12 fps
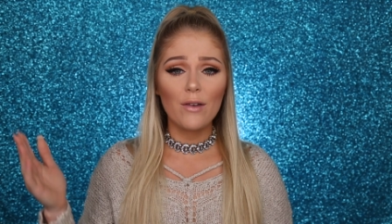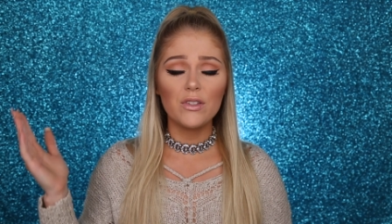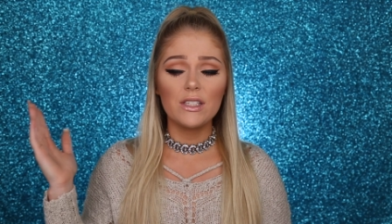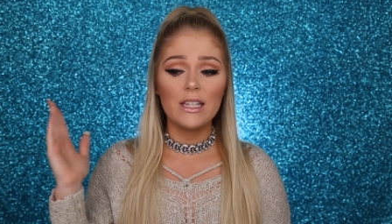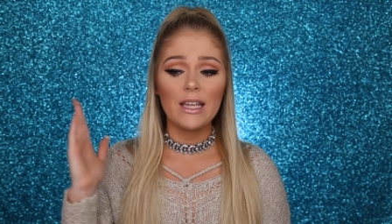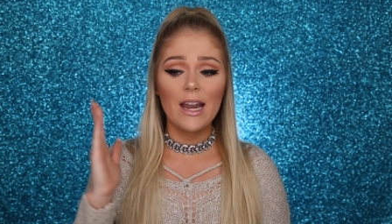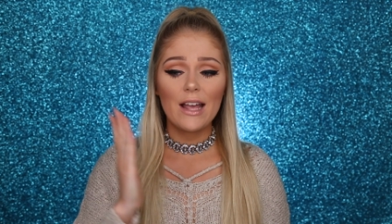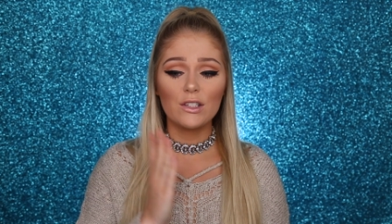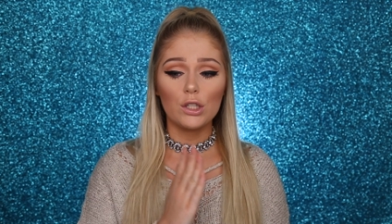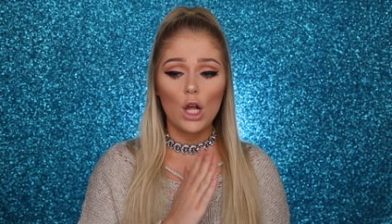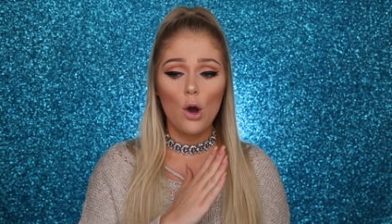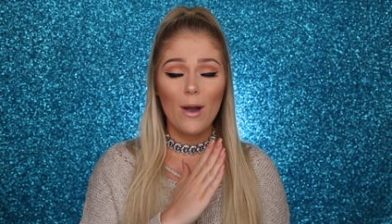I've seen
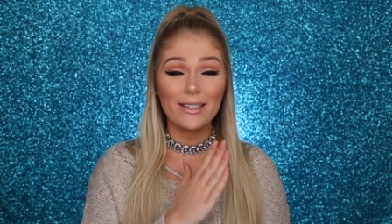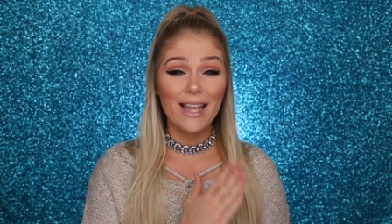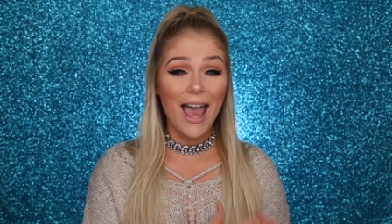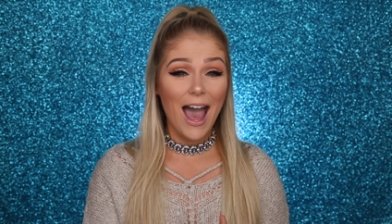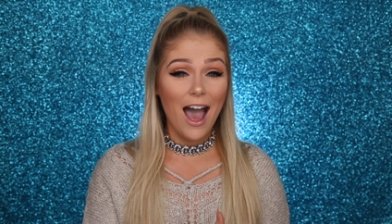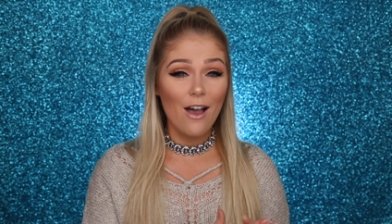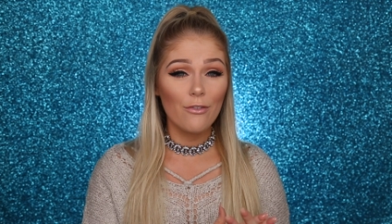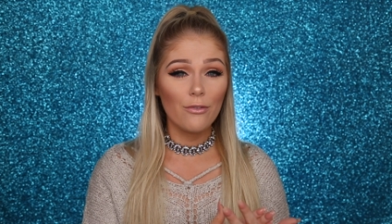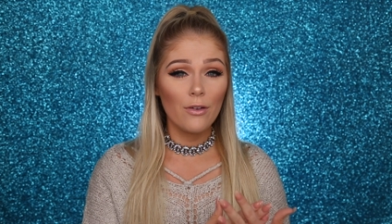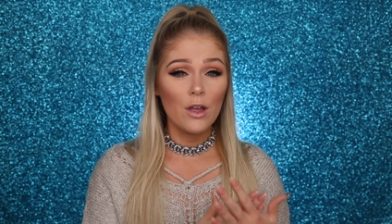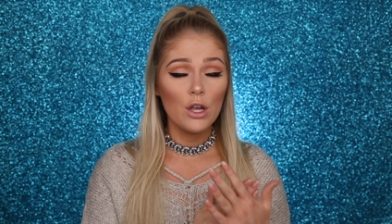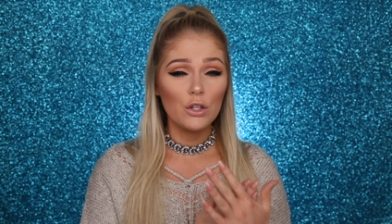as low as
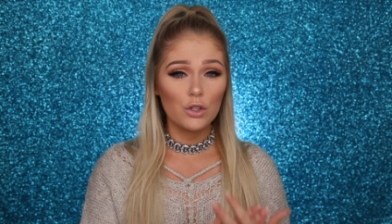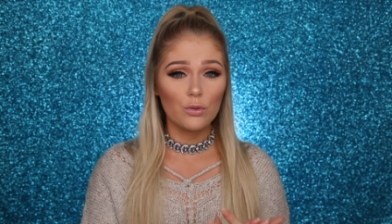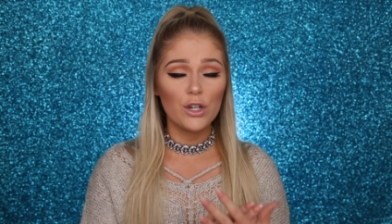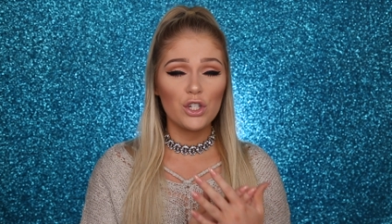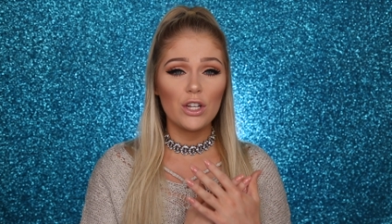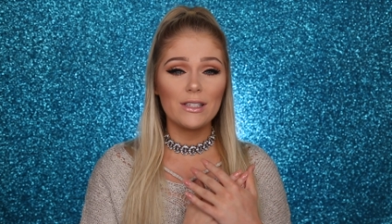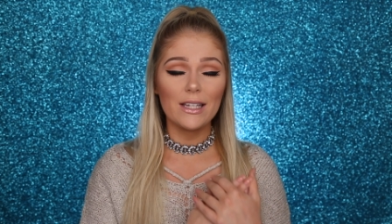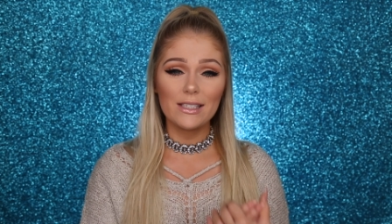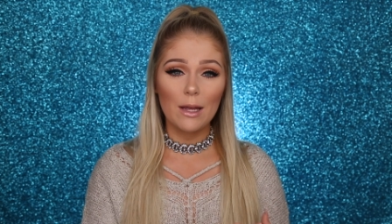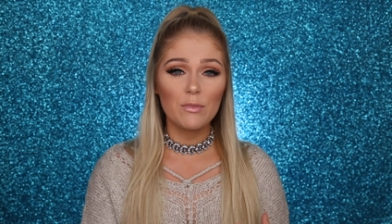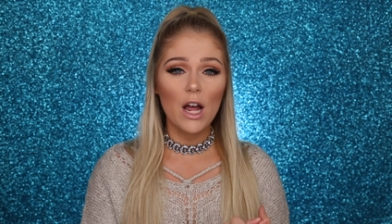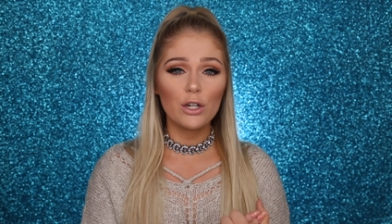half syringes
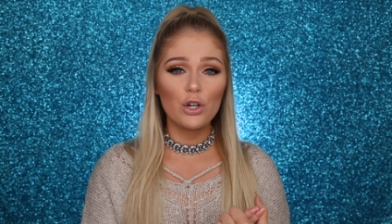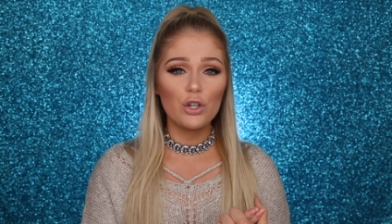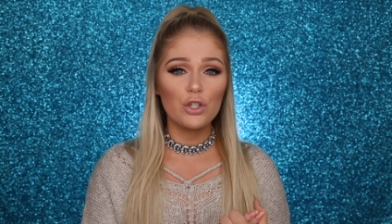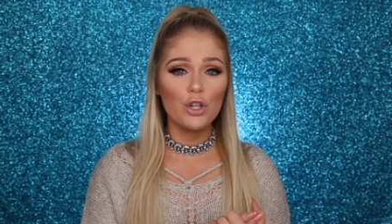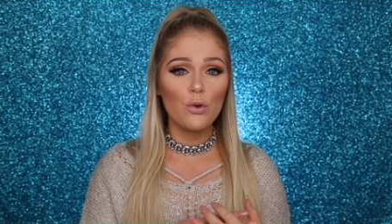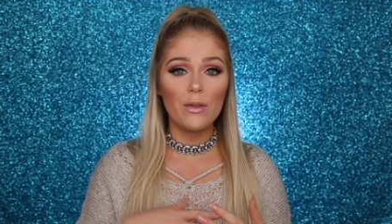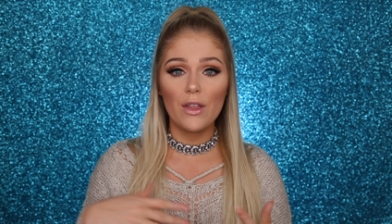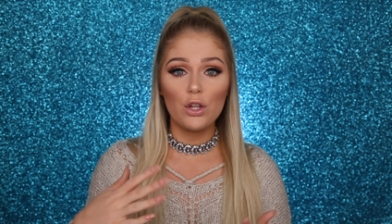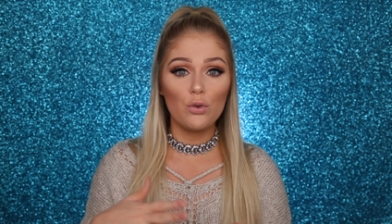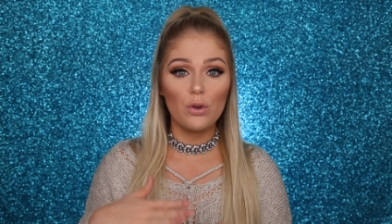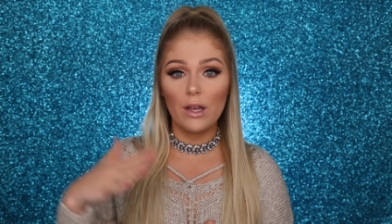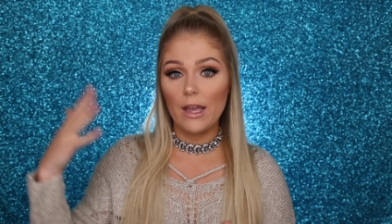that some doctors do, and
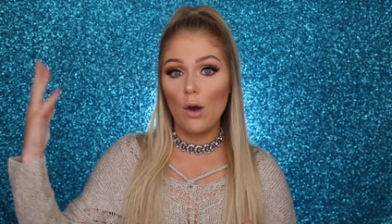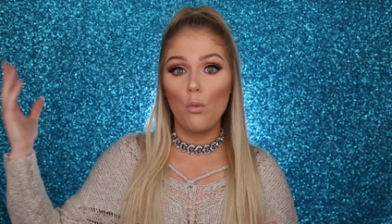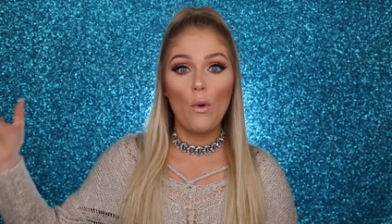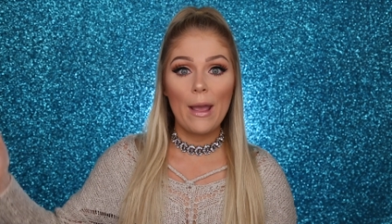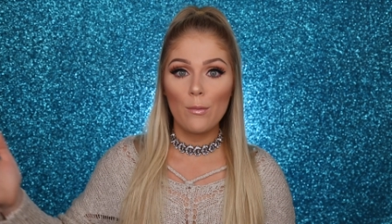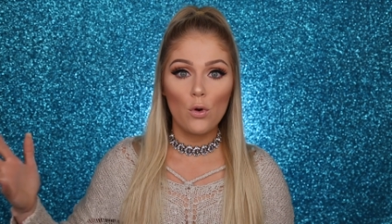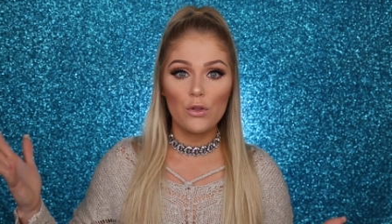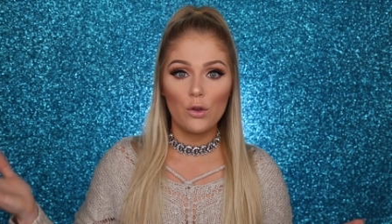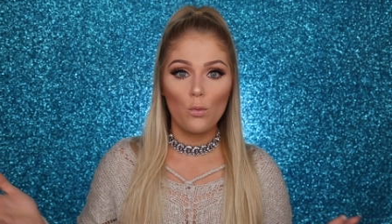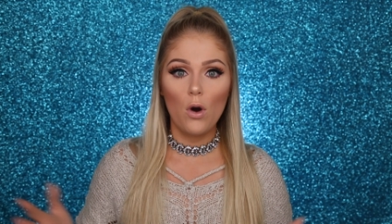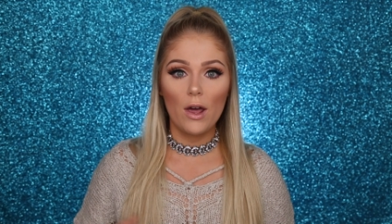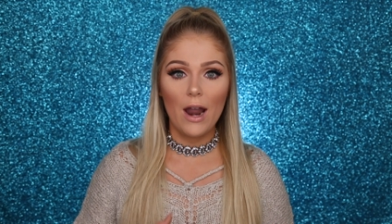then you can get way more
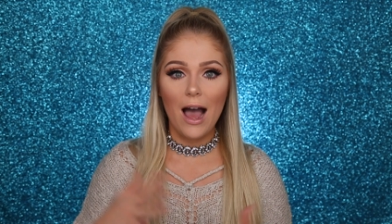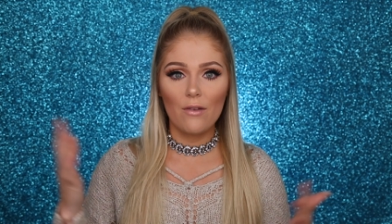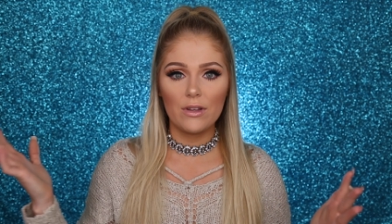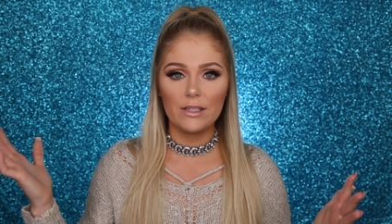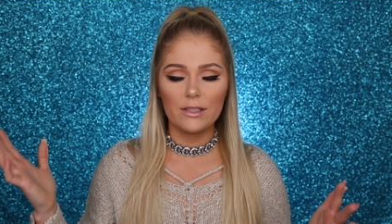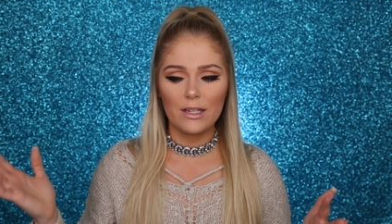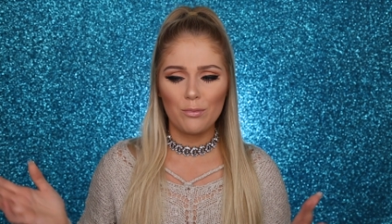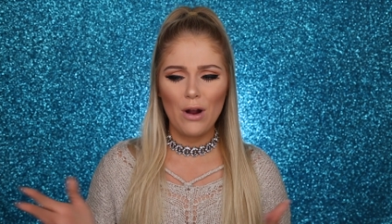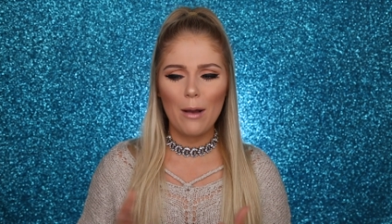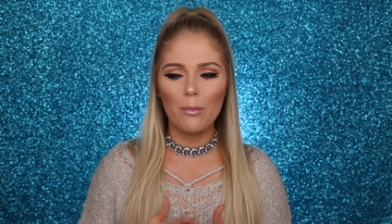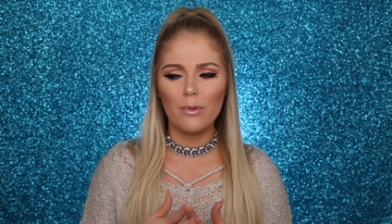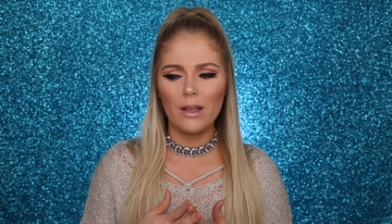than one, obviously,
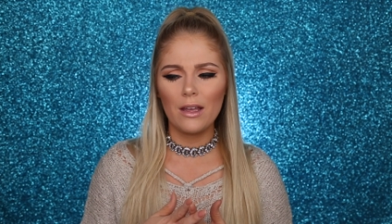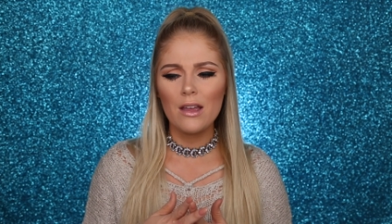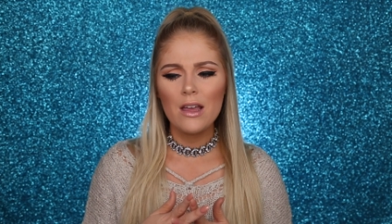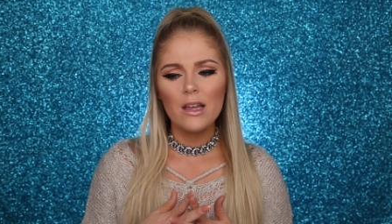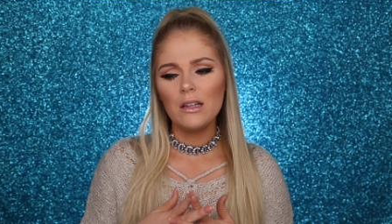probably